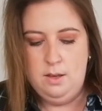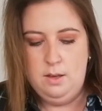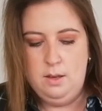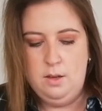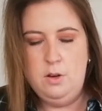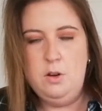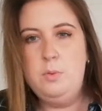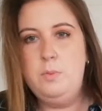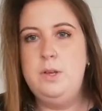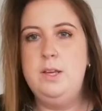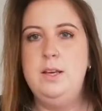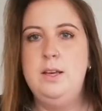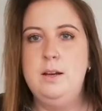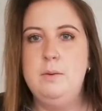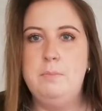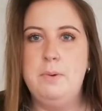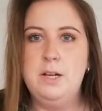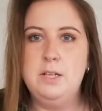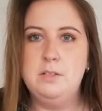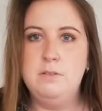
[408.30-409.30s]
you know, when you get
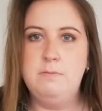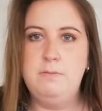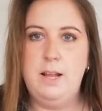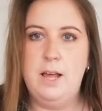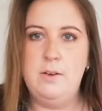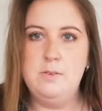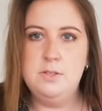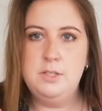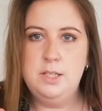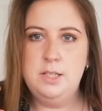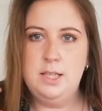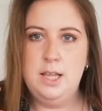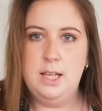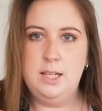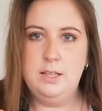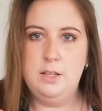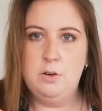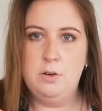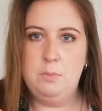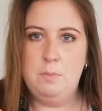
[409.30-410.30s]
a bunch of flowers and you
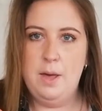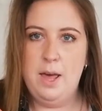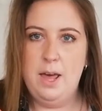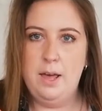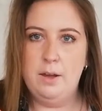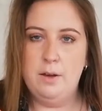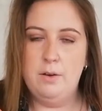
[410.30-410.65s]
get that little pack